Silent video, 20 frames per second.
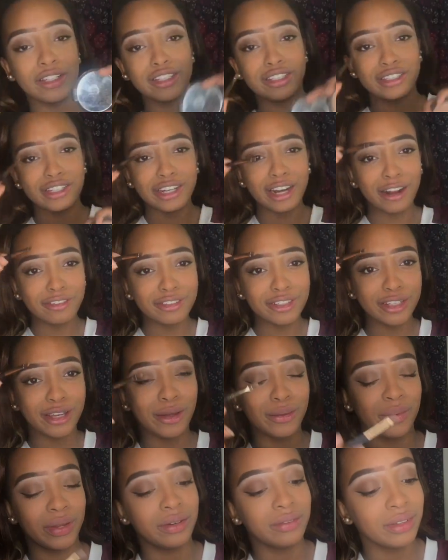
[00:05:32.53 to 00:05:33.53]
just gonna have to
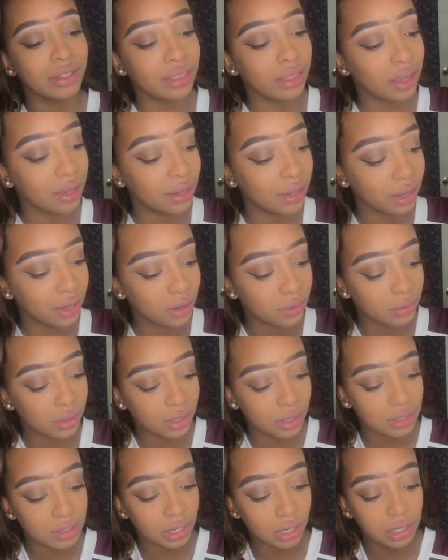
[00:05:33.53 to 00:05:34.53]
go in with like a
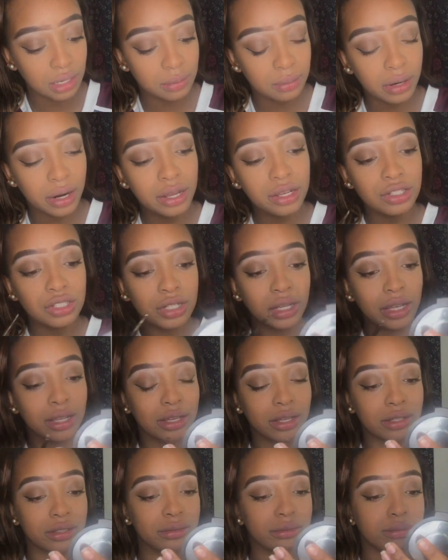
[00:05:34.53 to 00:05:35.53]
really tiny brush
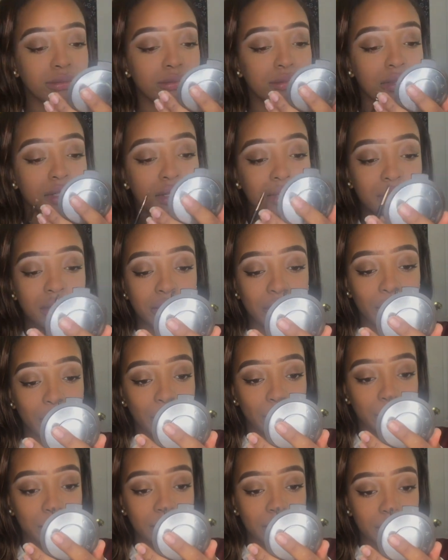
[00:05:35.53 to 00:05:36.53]
and
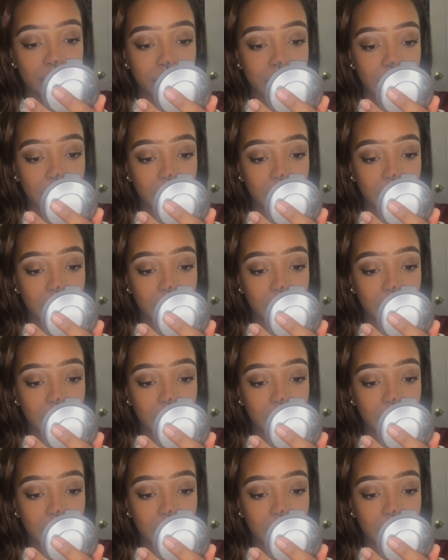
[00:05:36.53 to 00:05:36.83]
hope it looks